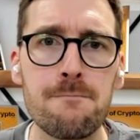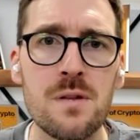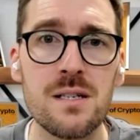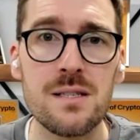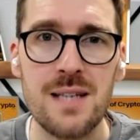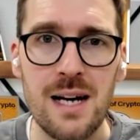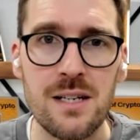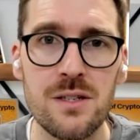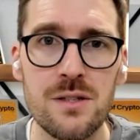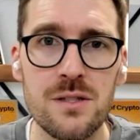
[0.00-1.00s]

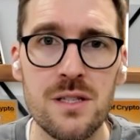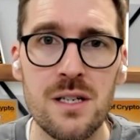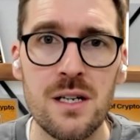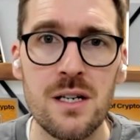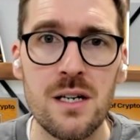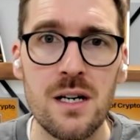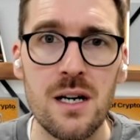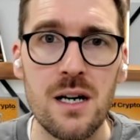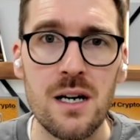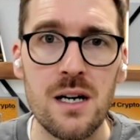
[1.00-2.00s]
sectors,
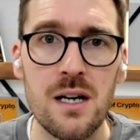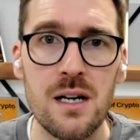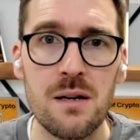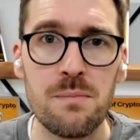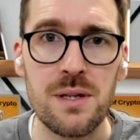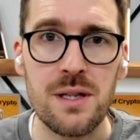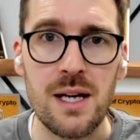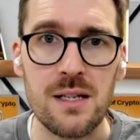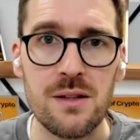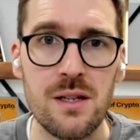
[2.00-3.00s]
but
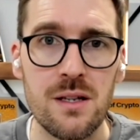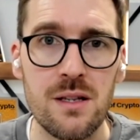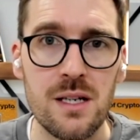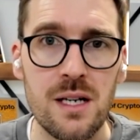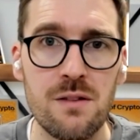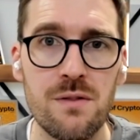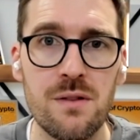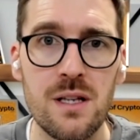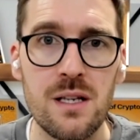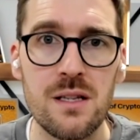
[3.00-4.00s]
like the kind of
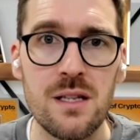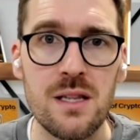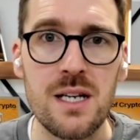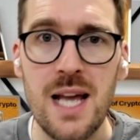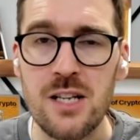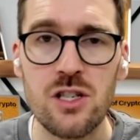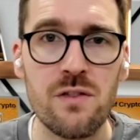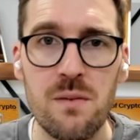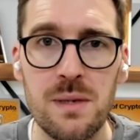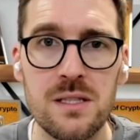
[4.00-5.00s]
the nature of
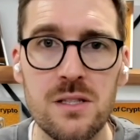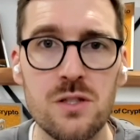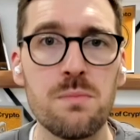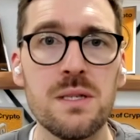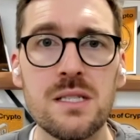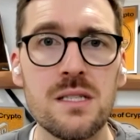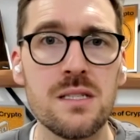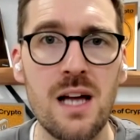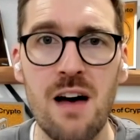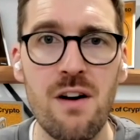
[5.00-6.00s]
a business. So businesses
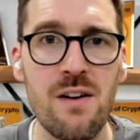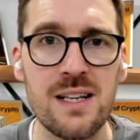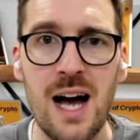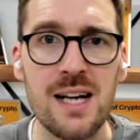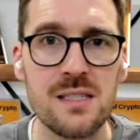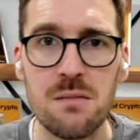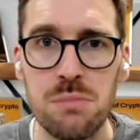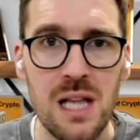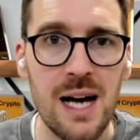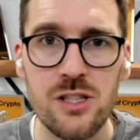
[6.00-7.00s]
that have very high
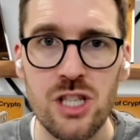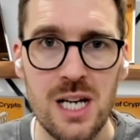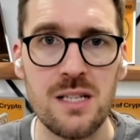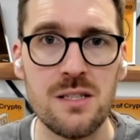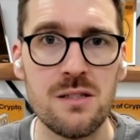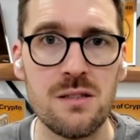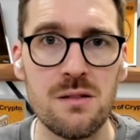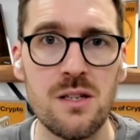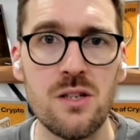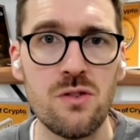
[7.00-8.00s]
supply chain
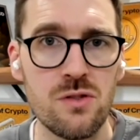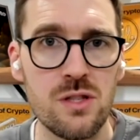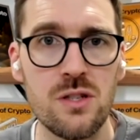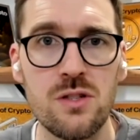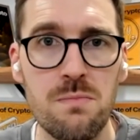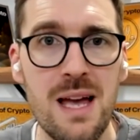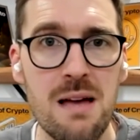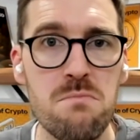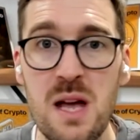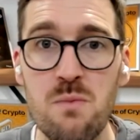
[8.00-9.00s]
usage may
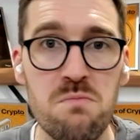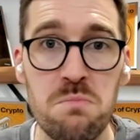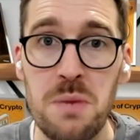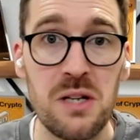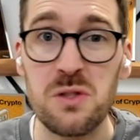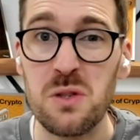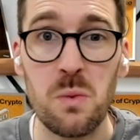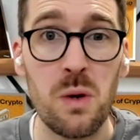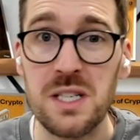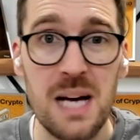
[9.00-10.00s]
use
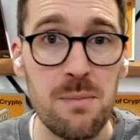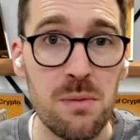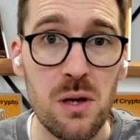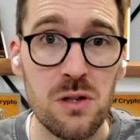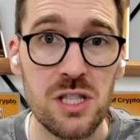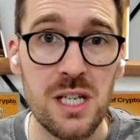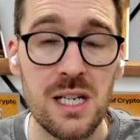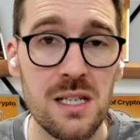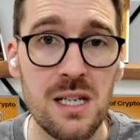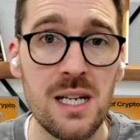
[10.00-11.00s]
one type of
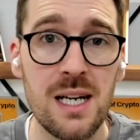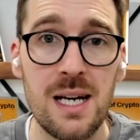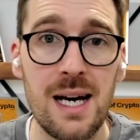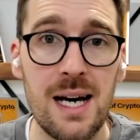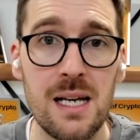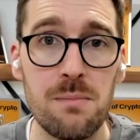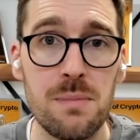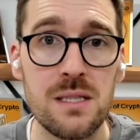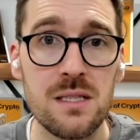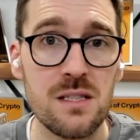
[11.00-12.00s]
blockchain, and a
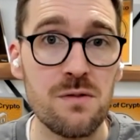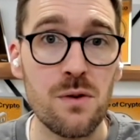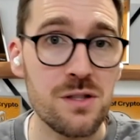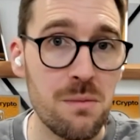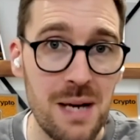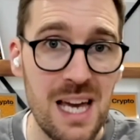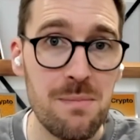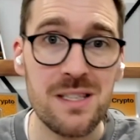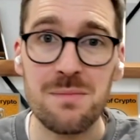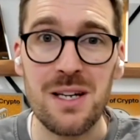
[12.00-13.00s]
business that's focused on
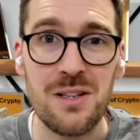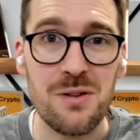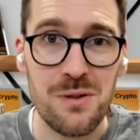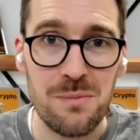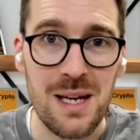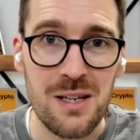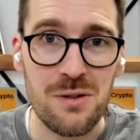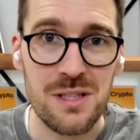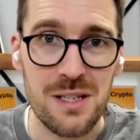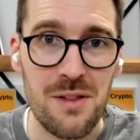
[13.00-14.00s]
payments may
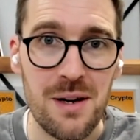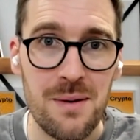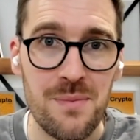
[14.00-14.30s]
use another.